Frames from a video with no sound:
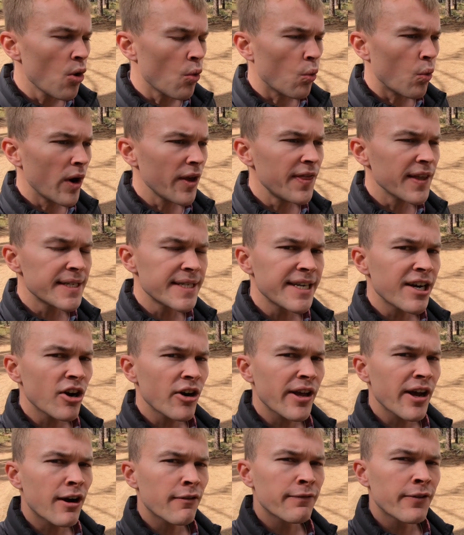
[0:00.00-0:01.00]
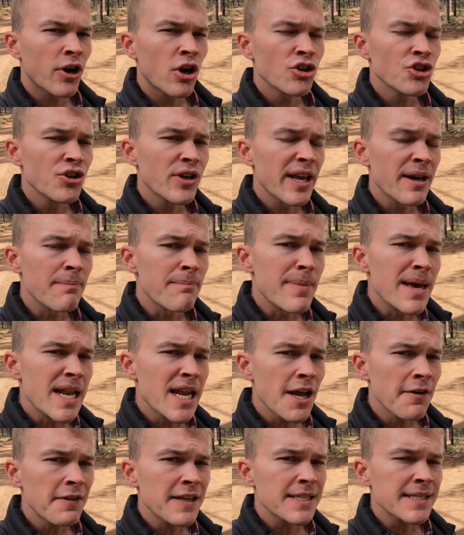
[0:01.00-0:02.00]
With the TRD OffRoad, you get
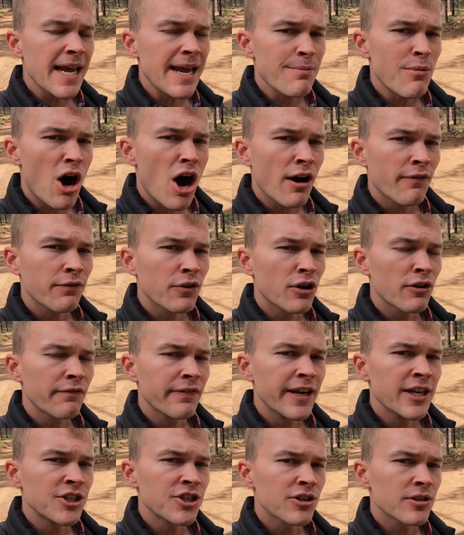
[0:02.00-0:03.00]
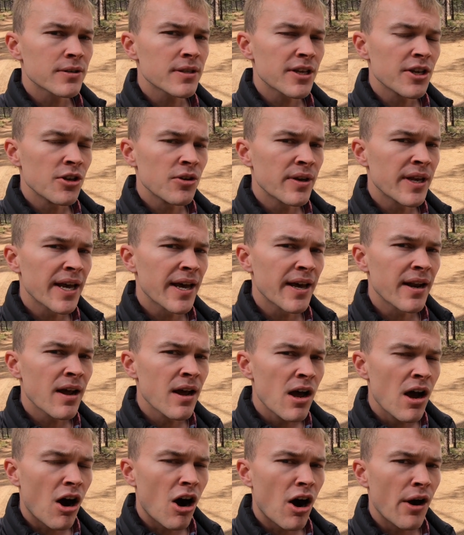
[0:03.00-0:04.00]
many of the same off-road features that you get
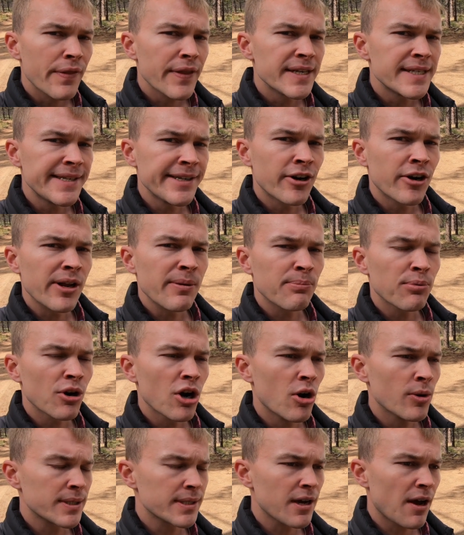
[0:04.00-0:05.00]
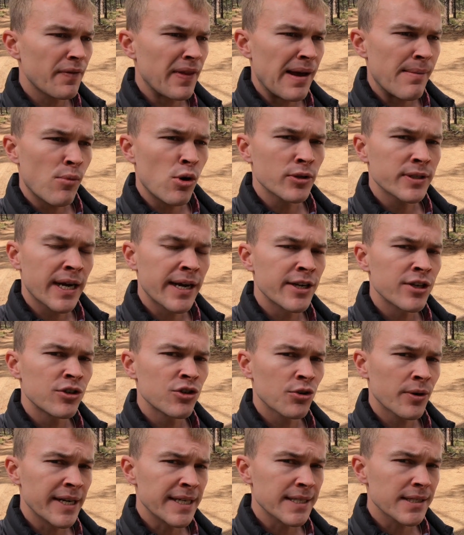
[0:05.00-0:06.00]
on the TRD Pro. It's got that
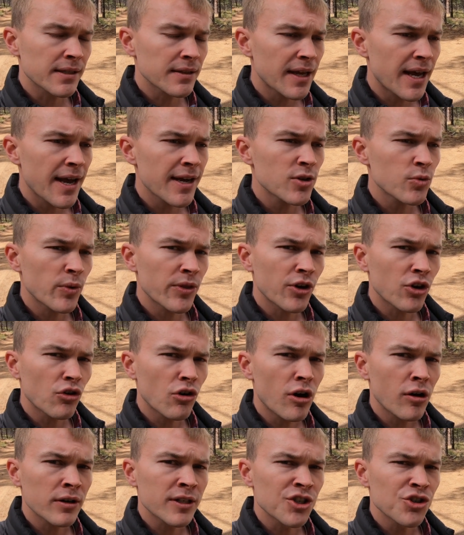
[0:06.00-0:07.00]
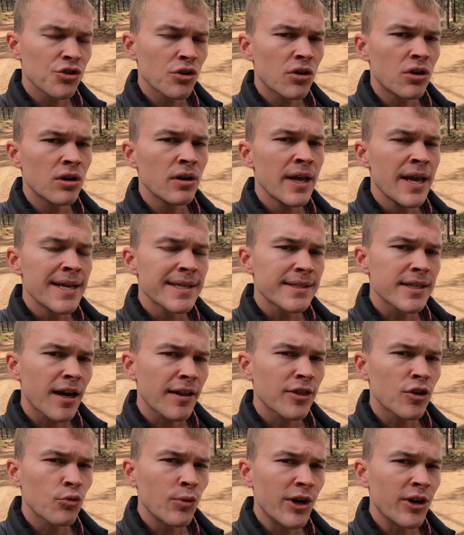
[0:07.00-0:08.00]
multi-terrain select with the crawl control, it's
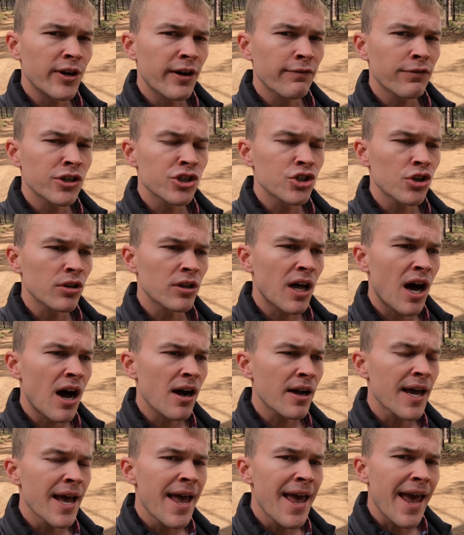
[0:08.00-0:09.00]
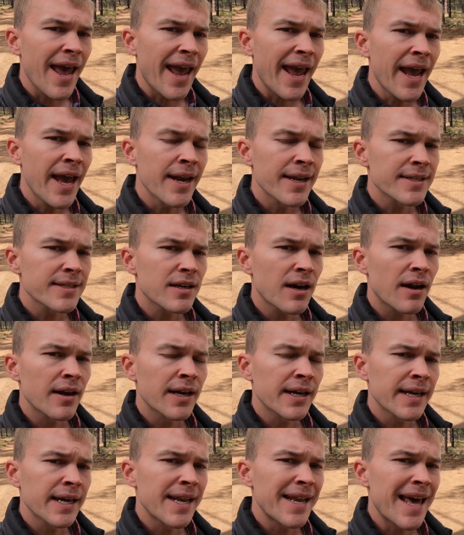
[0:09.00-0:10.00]
got the rear differential lock, and it's got
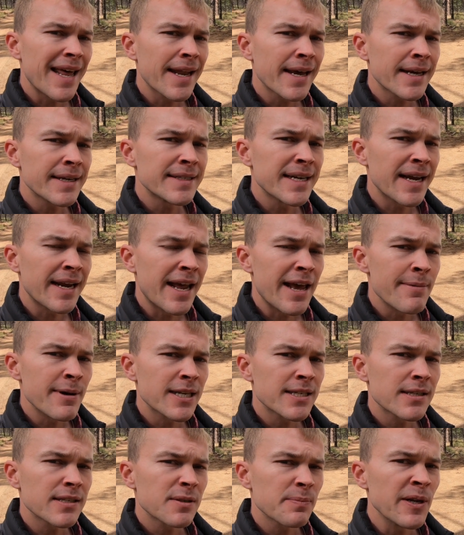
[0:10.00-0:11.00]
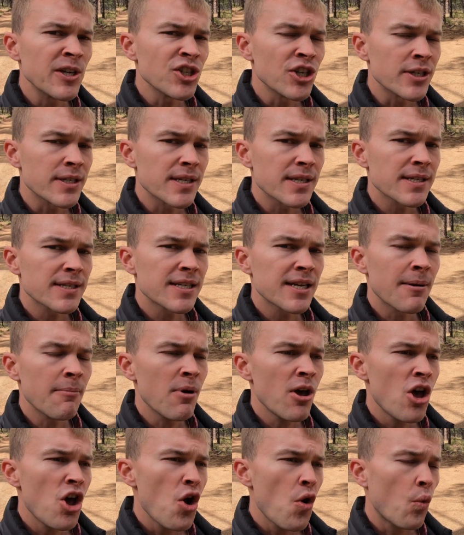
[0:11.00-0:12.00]
a kinetic dynamic suspension system,
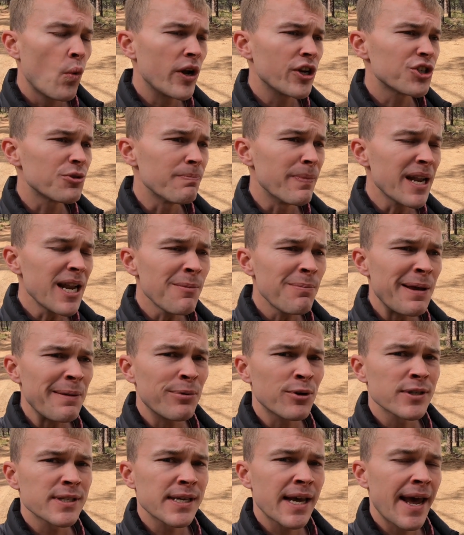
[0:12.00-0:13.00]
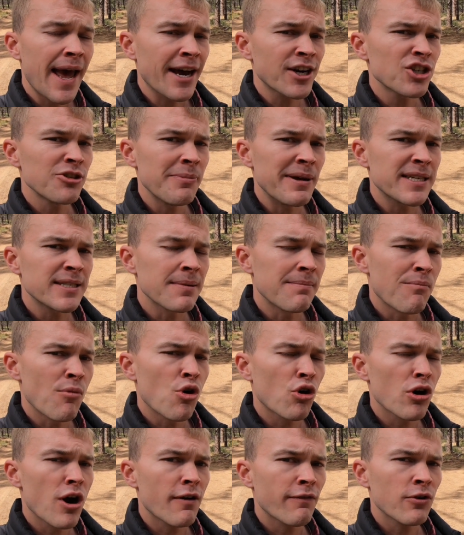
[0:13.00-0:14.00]
which many people say actually makes it
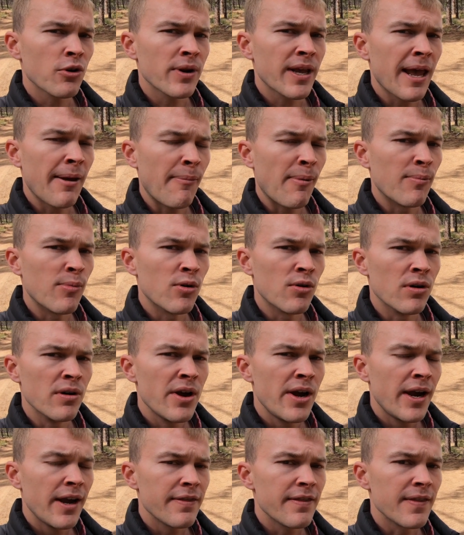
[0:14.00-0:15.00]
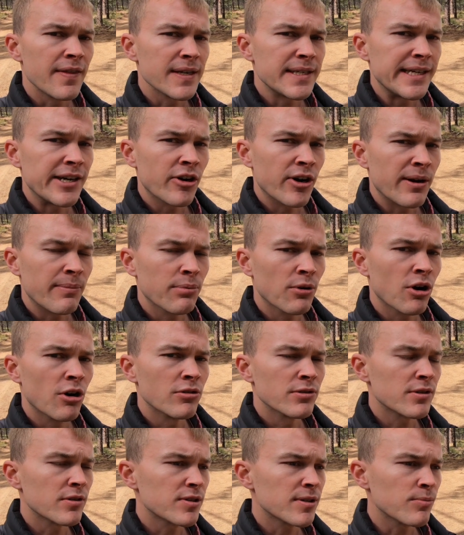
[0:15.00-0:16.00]
more off-road capable than the TRD
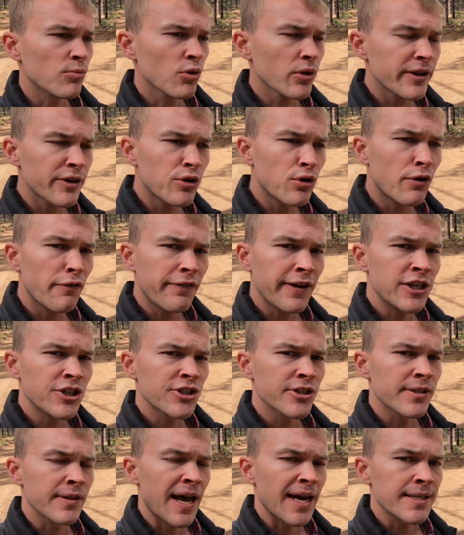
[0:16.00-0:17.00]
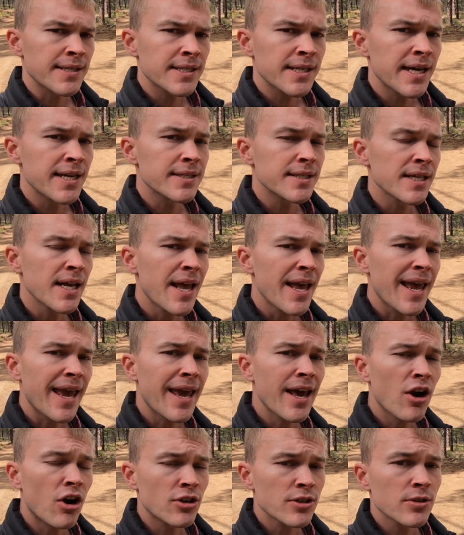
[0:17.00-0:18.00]
Pro. So some really cool features in that sense.
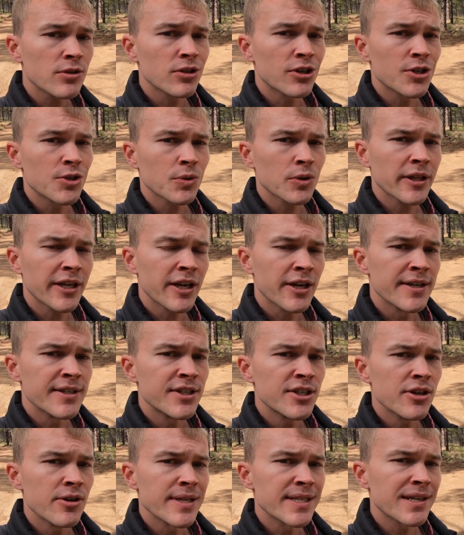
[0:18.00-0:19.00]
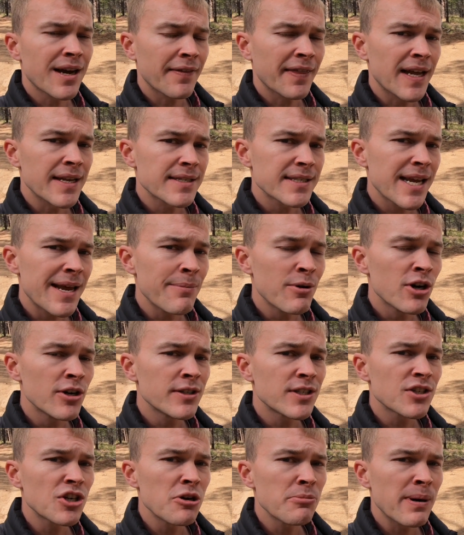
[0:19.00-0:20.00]
It also looks really good too. It's got that same
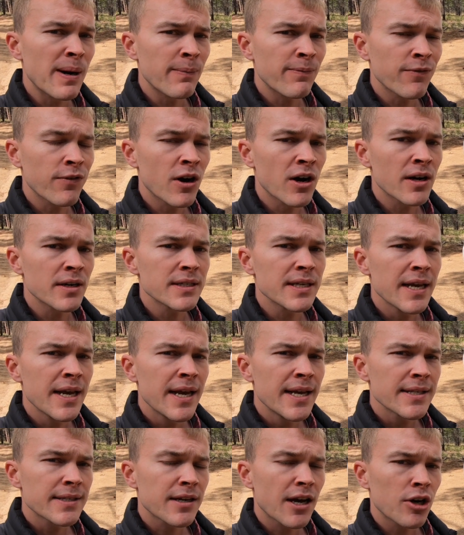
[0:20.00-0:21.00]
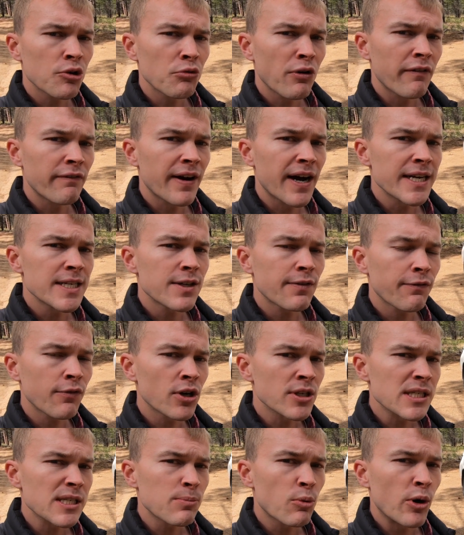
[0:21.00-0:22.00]
hood scoop up front, it's got a revised
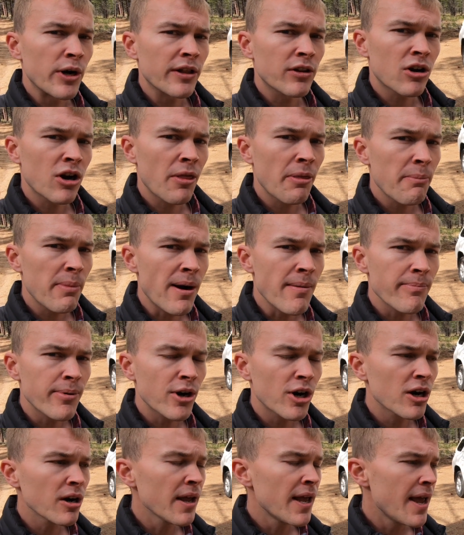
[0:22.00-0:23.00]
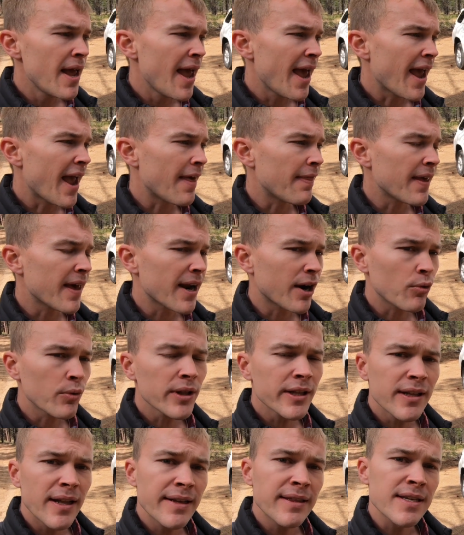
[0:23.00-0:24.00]
front spoiler on the bumper, and then I
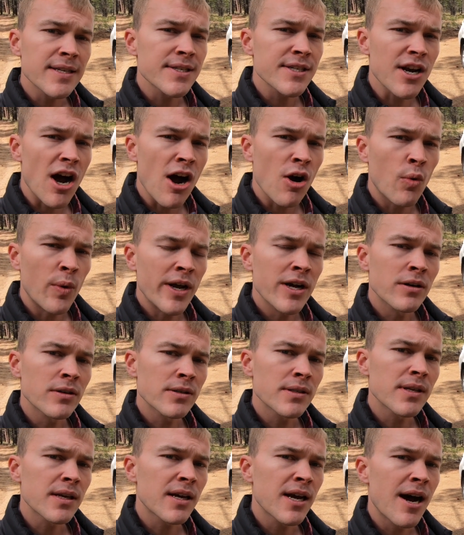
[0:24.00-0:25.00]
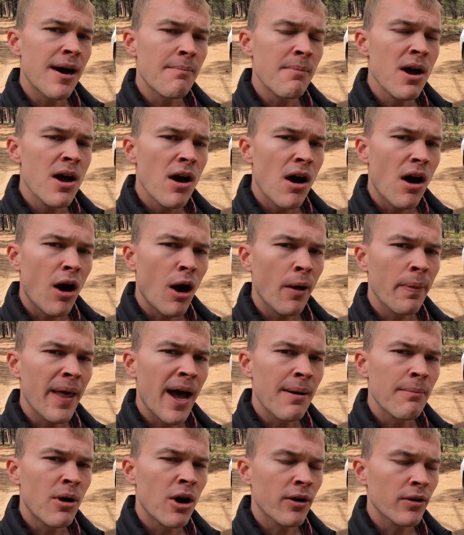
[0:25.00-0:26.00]
really like the stock wheels that come on
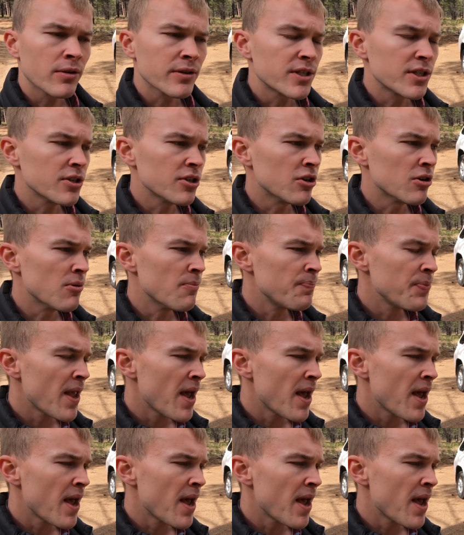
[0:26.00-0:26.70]
that model too.